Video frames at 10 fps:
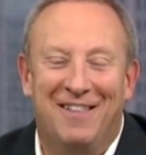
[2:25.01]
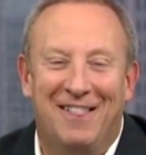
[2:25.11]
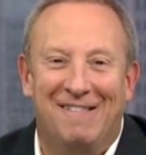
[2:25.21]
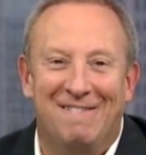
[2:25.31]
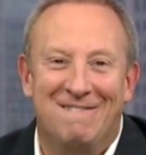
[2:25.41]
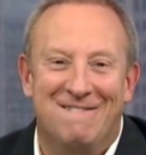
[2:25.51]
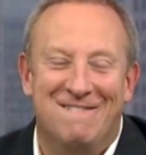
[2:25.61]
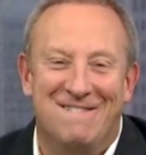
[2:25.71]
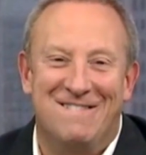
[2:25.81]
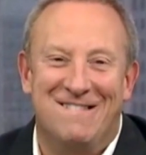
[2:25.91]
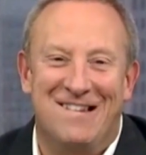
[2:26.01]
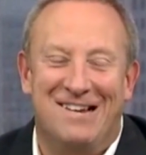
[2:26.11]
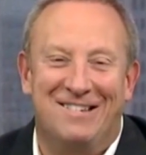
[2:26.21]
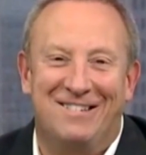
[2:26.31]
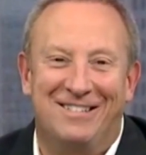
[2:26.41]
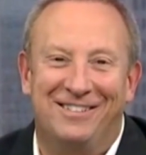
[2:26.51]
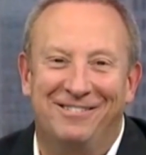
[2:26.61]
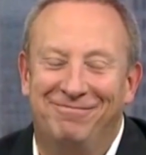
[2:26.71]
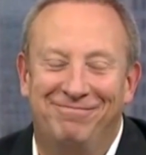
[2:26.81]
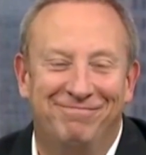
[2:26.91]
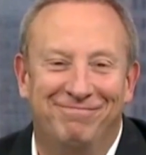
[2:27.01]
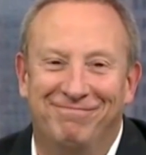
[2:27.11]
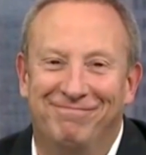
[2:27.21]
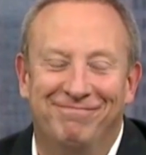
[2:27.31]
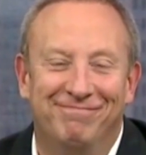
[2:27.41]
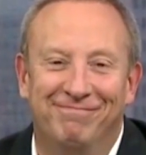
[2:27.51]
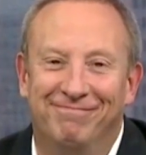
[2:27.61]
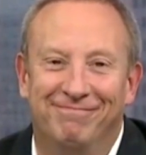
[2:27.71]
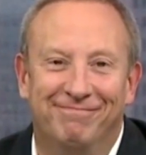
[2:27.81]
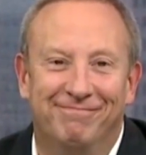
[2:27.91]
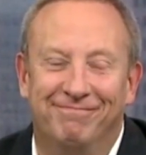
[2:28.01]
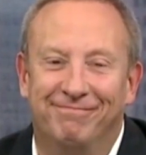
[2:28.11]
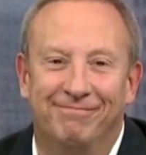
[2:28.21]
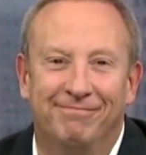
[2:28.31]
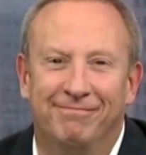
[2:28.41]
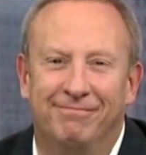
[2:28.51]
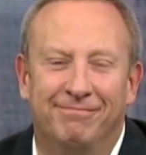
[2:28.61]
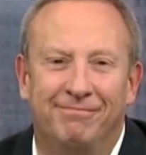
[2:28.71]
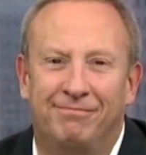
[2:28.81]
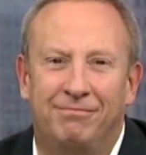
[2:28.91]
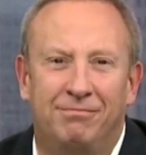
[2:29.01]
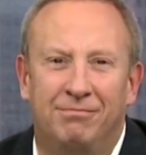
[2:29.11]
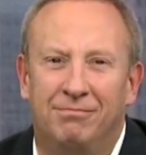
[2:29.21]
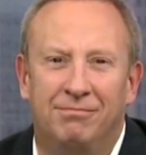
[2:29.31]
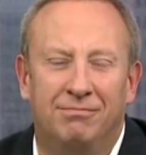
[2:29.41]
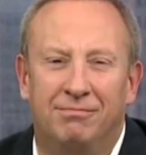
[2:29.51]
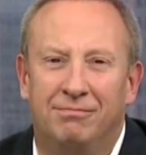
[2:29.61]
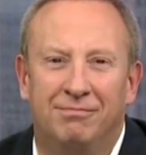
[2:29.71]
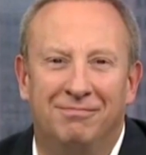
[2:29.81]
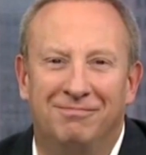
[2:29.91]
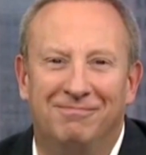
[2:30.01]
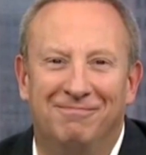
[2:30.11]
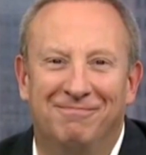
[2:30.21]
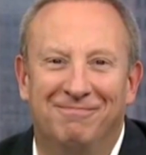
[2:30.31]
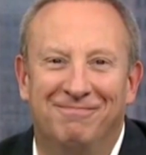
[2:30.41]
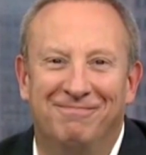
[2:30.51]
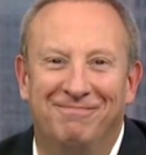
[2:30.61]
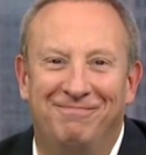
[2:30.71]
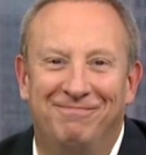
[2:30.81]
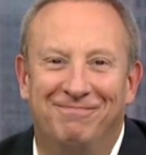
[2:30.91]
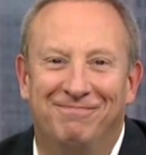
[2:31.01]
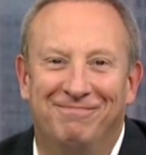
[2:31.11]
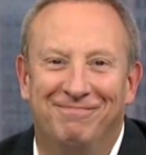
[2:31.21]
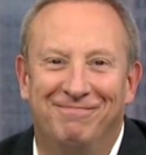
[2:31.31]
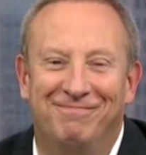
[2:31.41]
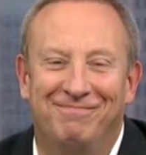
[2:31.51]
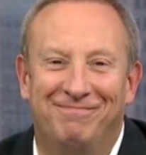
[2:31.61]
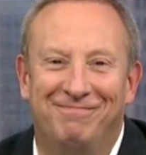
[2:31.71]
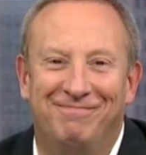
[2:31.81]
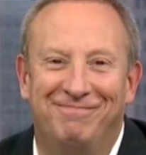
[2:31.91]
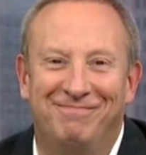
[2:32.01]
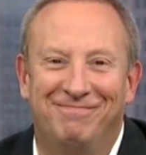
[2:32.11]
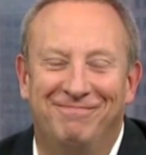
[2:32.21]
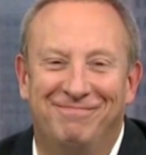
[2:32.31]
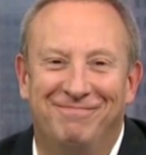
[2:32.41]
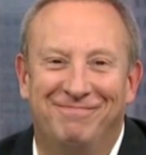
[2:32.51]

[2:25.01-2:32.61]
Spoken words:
This person isn't speaking.